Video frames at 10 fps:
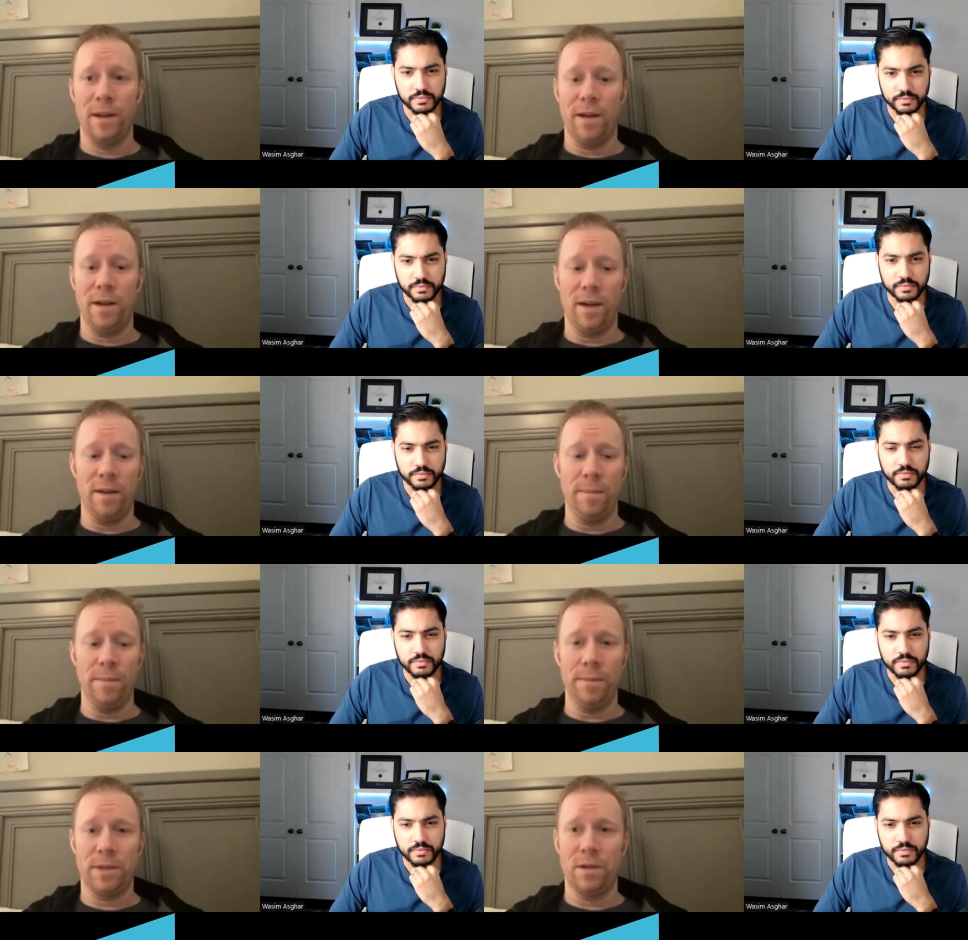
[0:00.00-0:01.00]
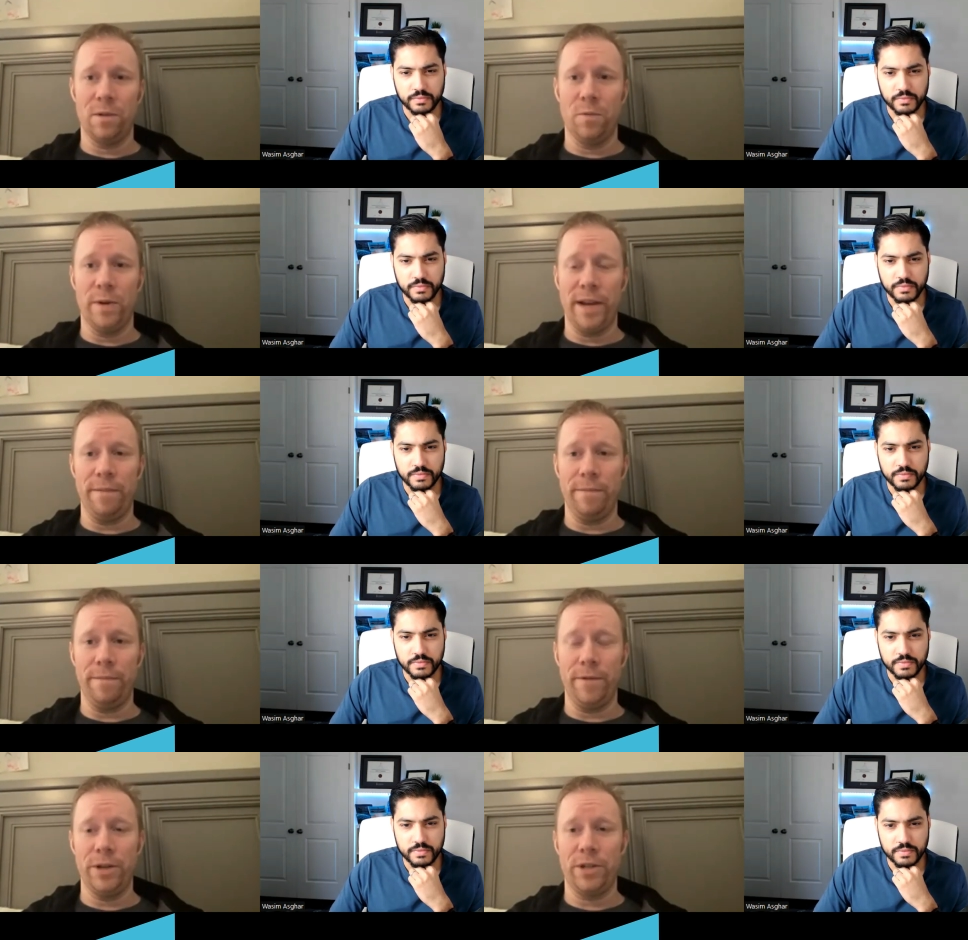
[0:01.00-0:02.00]
Speaker 1: Um so when I
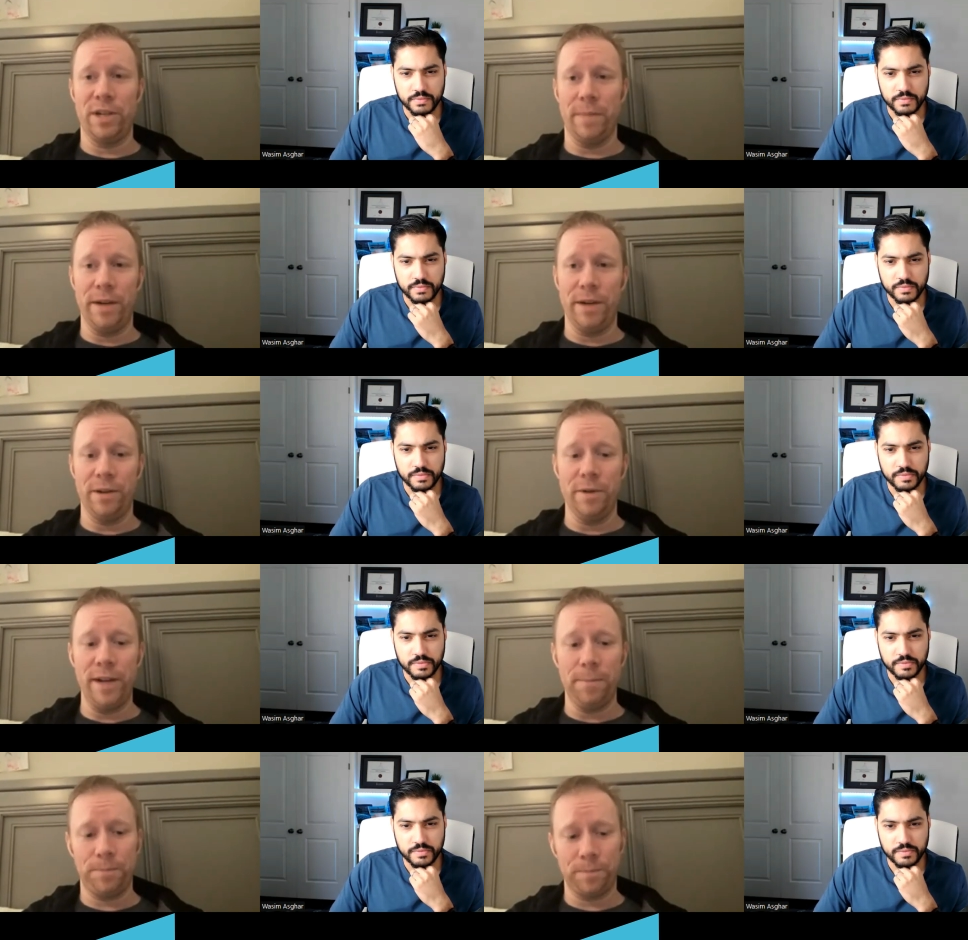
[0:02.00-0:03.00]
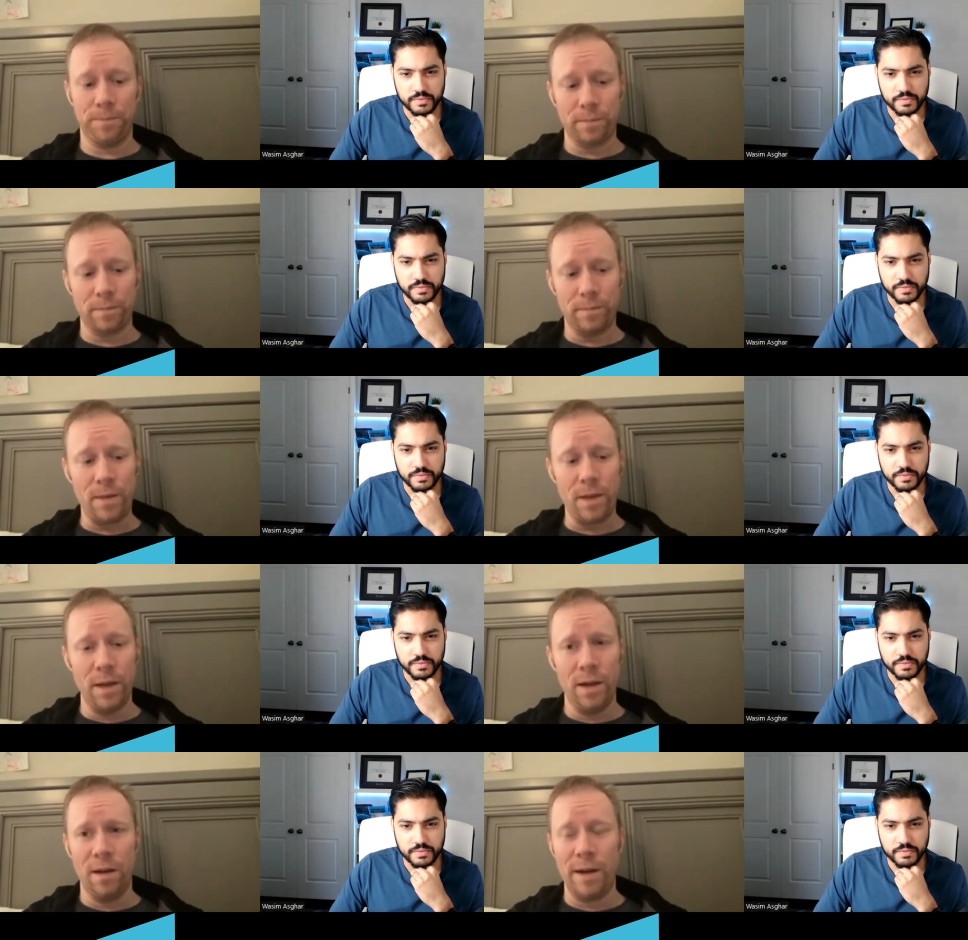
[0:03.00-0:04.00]
finished up my degree,
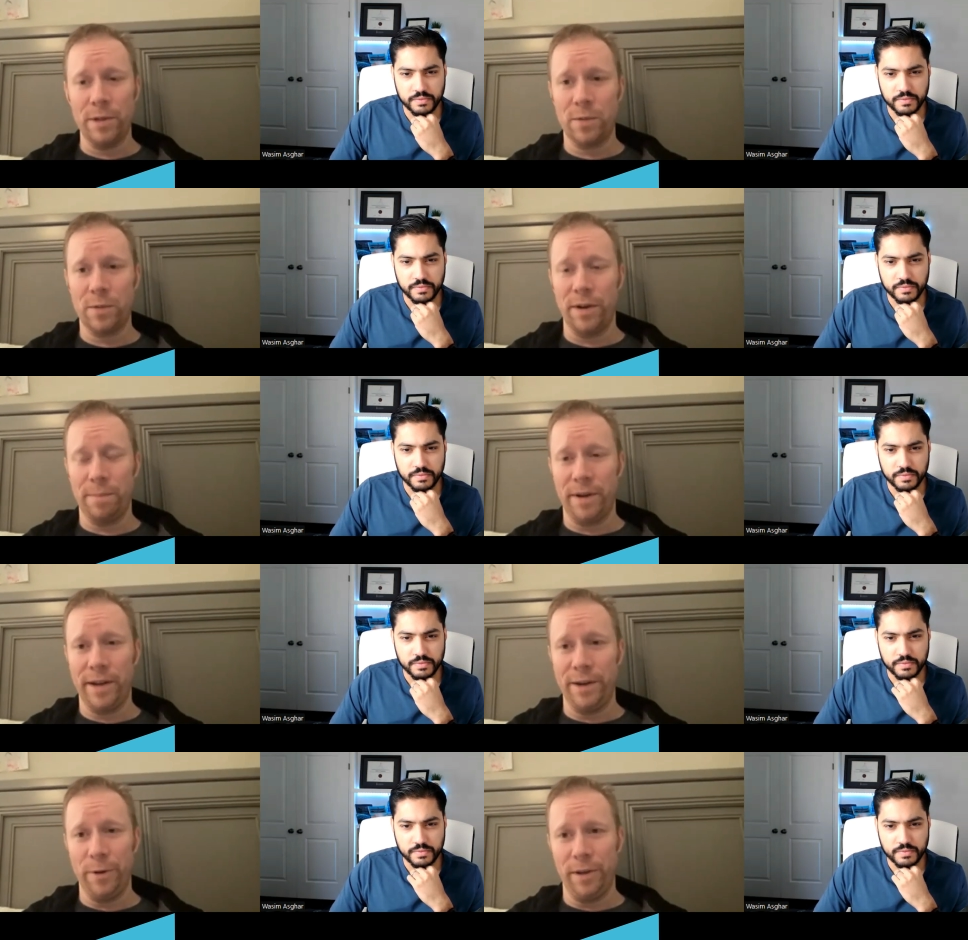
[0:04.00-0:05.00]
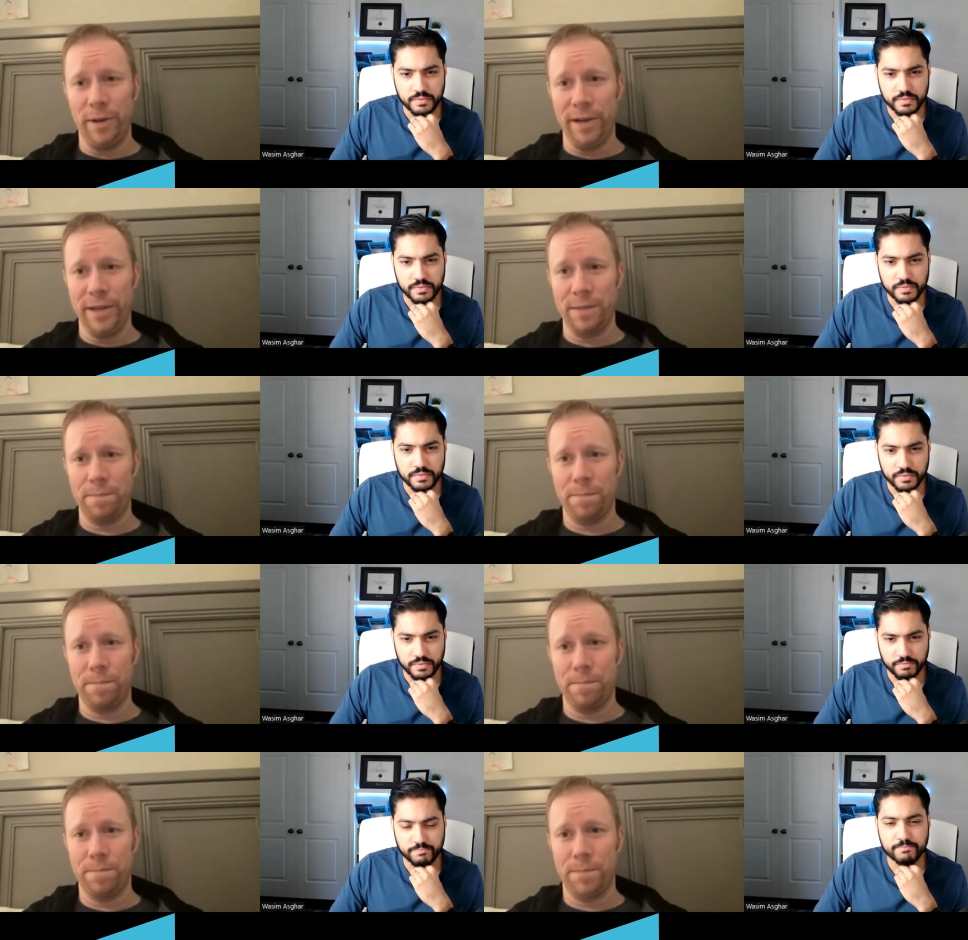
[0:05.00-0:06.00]
uh, I was swallowed up by an oil and gas
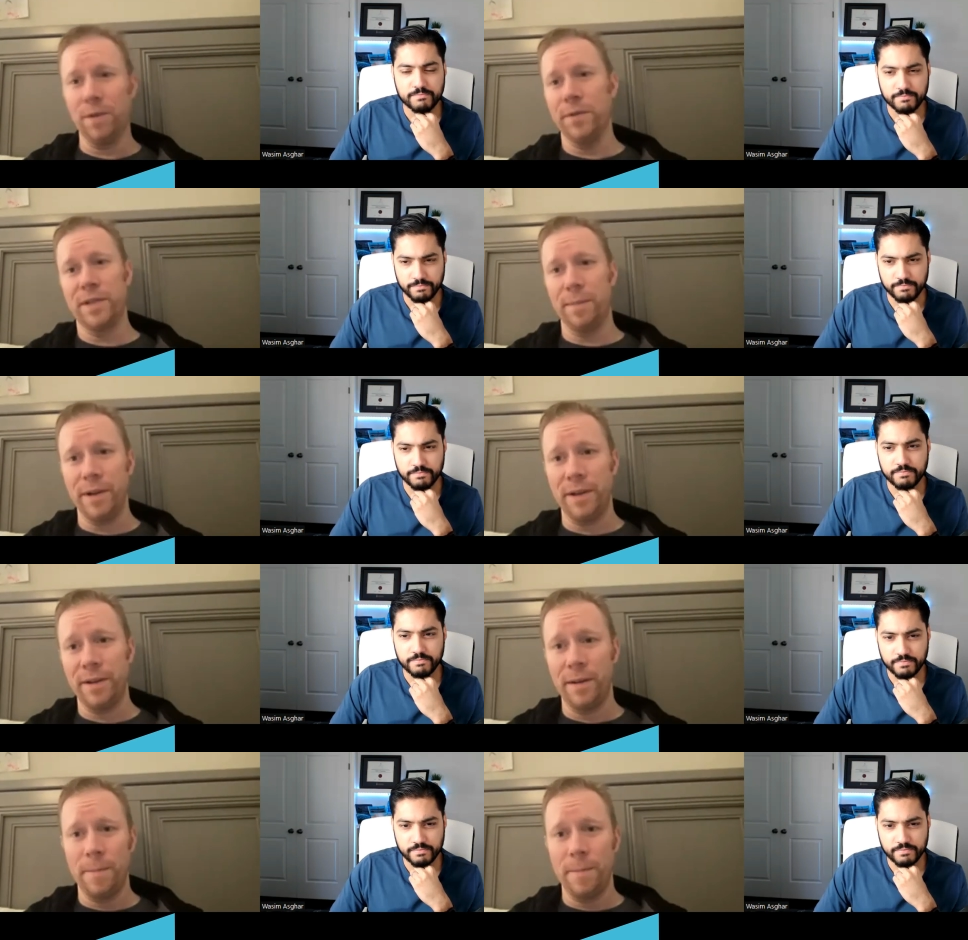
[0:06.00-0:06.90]
service mm-hmm. company.